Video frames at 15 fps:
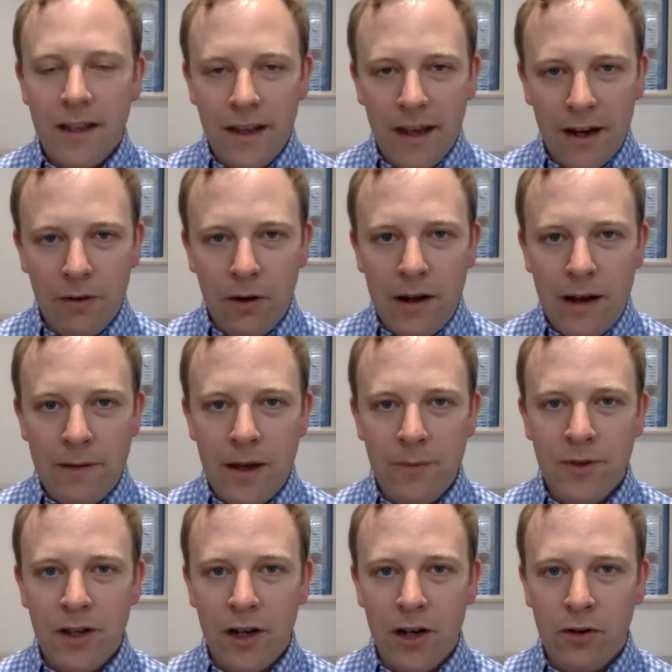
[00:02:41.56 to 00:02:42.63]
Yeah, well,
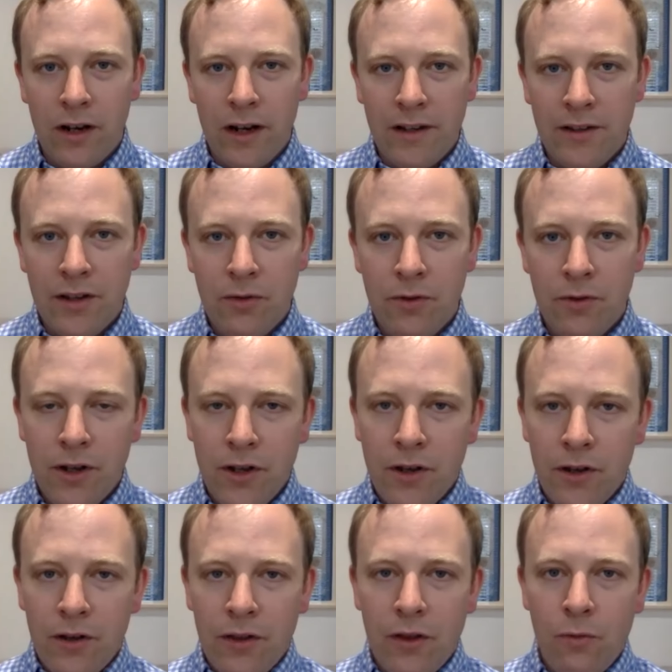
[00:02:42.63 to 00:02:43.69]
absolutely. So
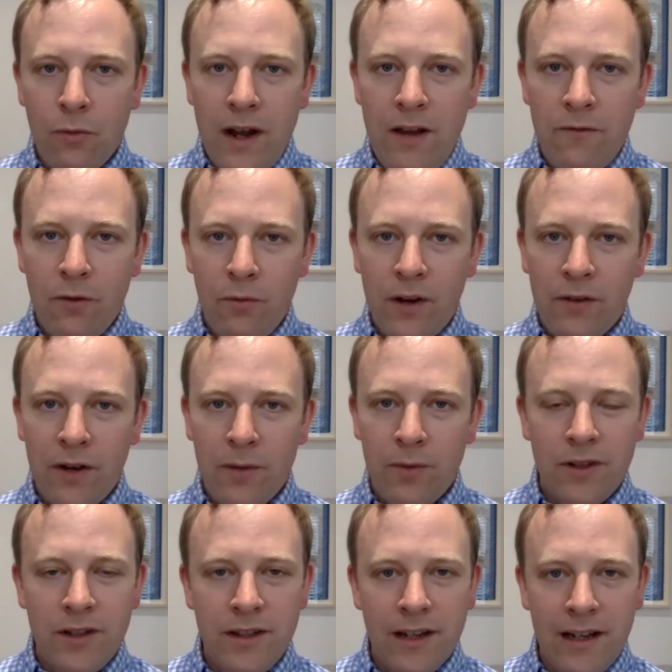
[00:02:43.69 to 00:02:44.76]
the way that we're able
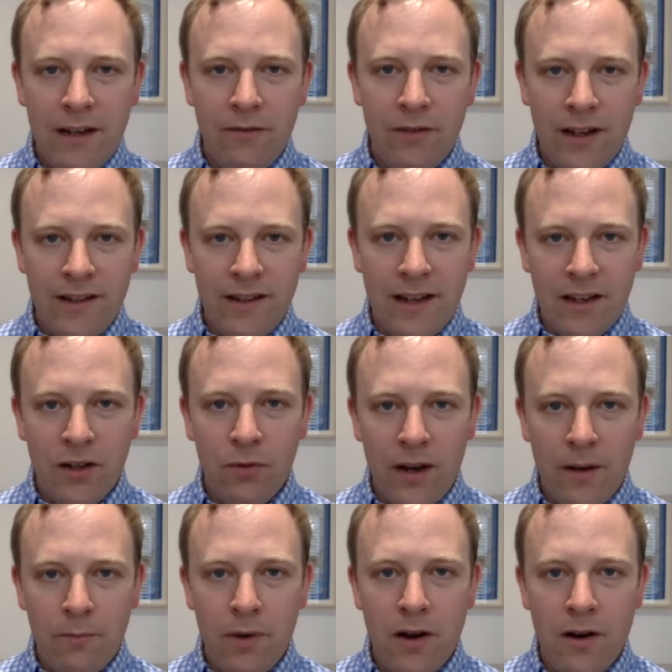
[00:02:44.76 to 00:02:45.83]
to deliver this
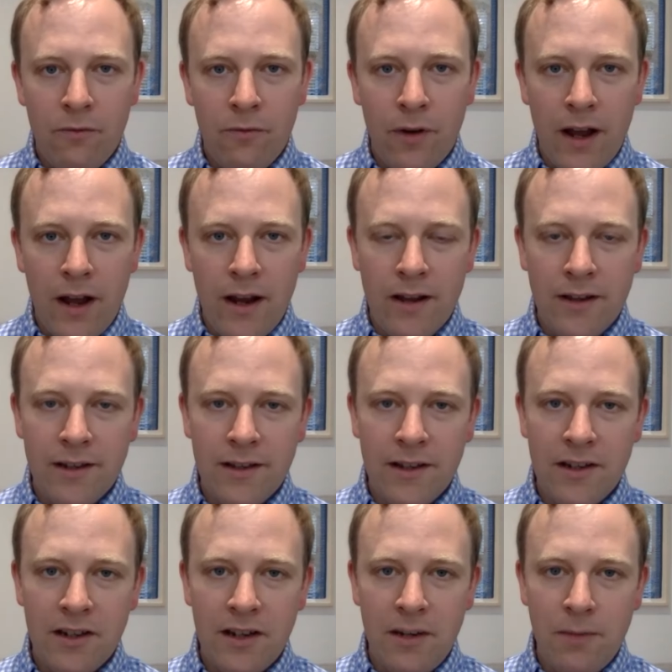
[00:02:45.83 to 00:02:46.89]
end-to-end pathway is
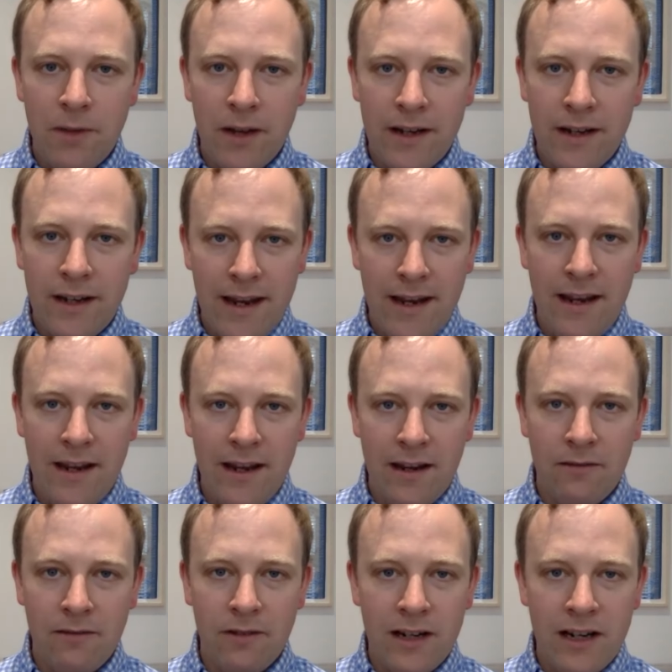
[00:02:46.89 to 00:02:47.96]
essentially by
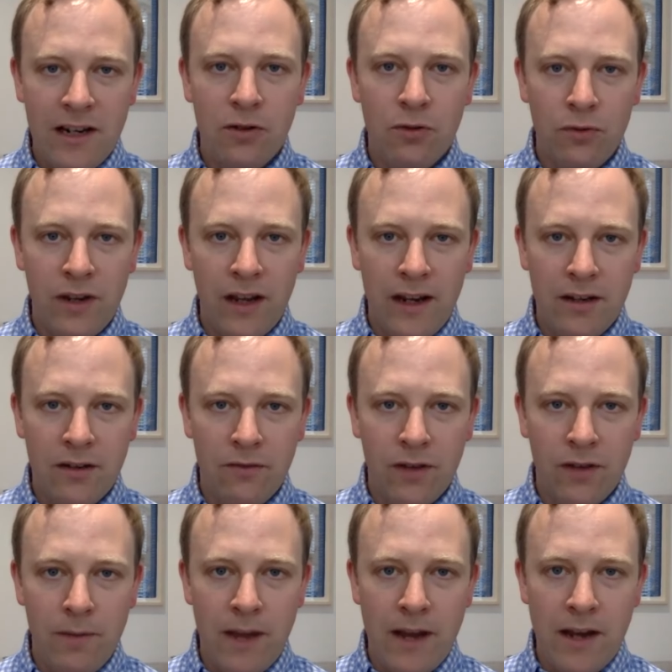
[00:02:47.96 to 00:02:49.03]
taking clinical data for
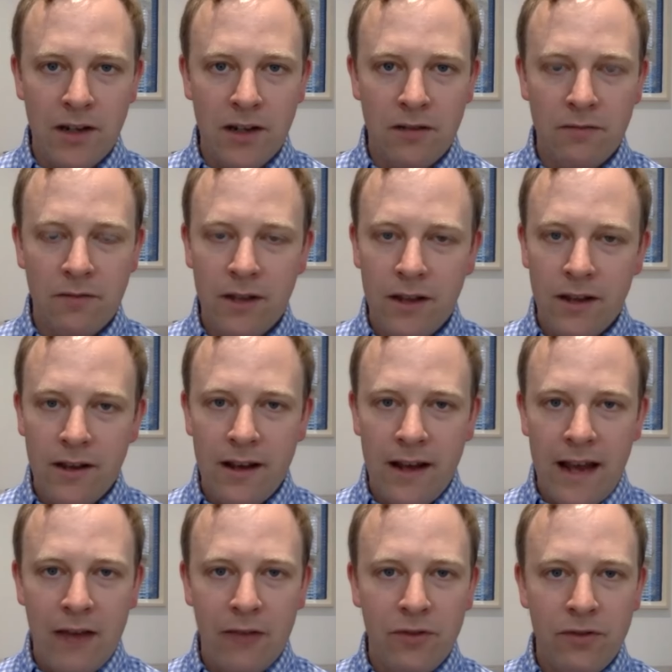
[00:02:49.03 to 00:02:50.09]
the patient
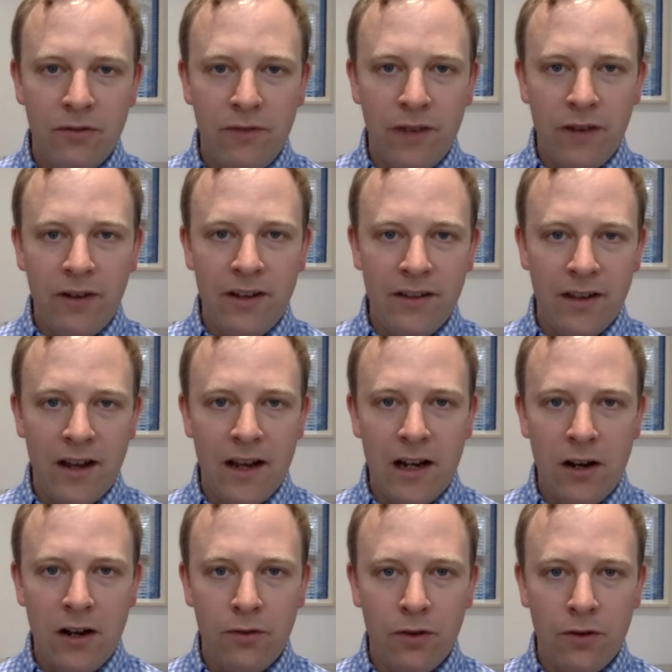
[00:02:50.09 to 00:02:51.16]
out of very
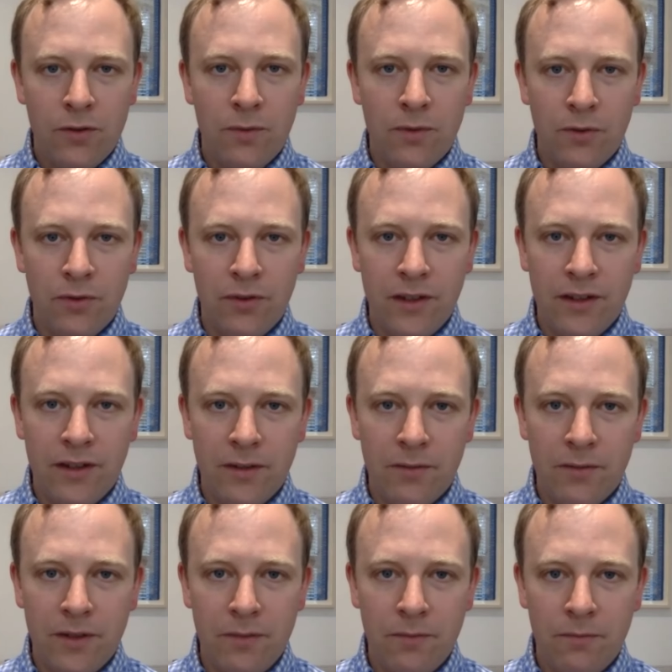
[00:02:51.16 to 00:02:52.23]
siloed hospital
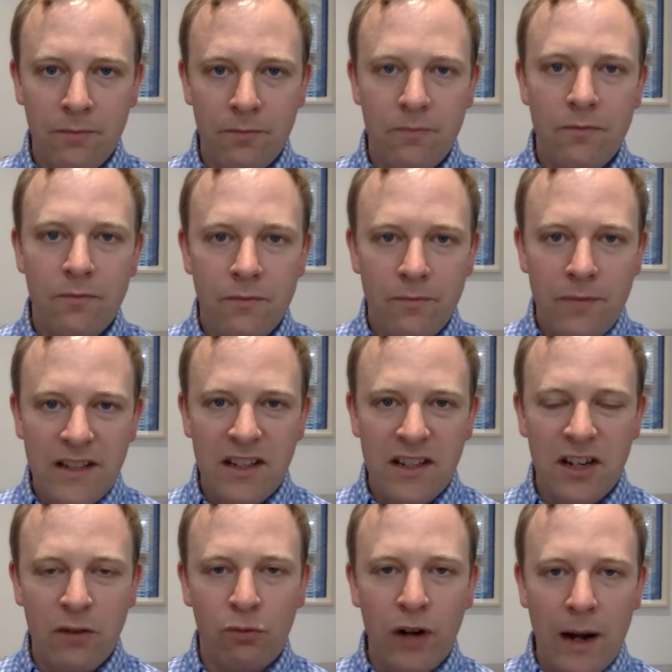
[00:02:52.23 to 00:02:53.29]
systems and
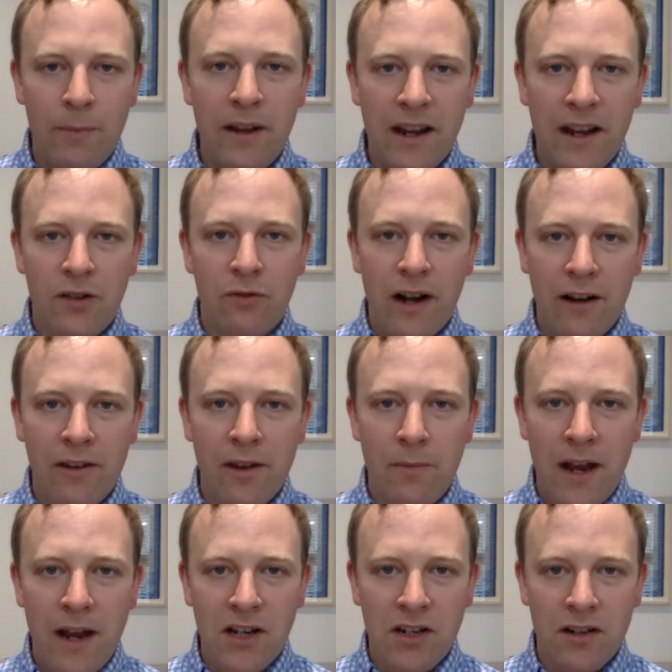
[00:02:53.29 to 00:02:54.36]
essentially wrapping it around the
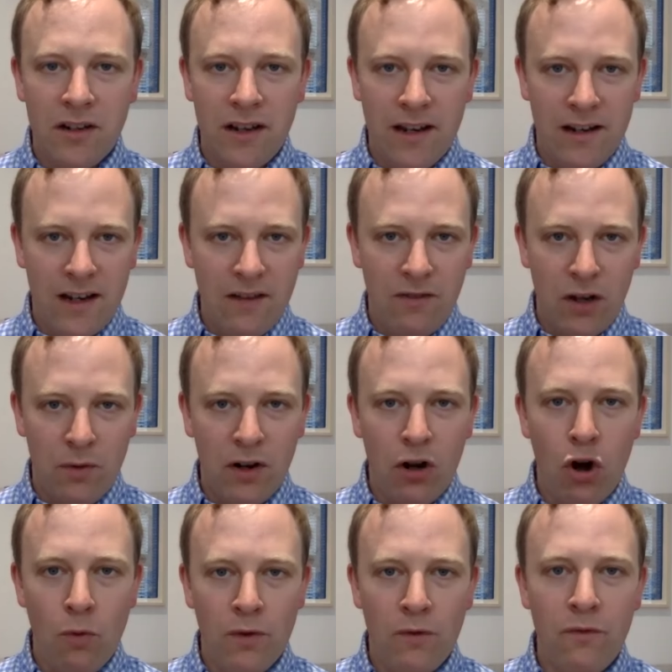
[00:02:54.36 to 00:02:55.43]
patient and giving you a
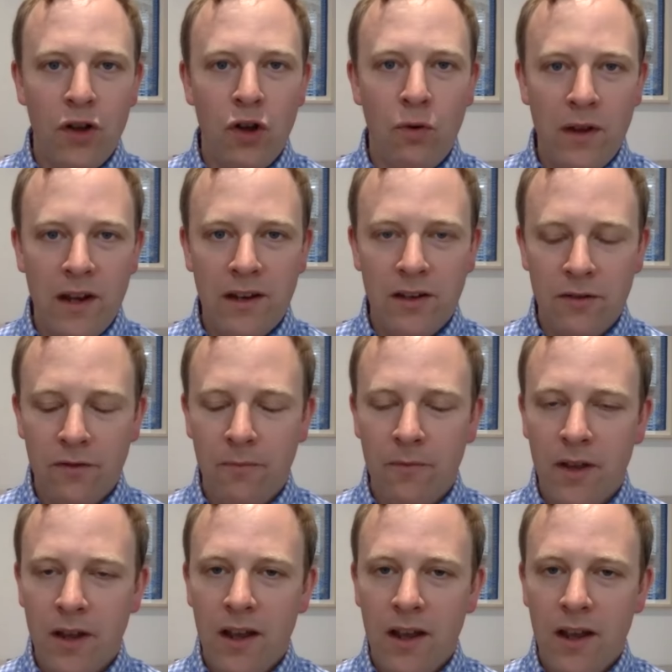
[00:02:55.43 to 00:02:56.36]
common view into them.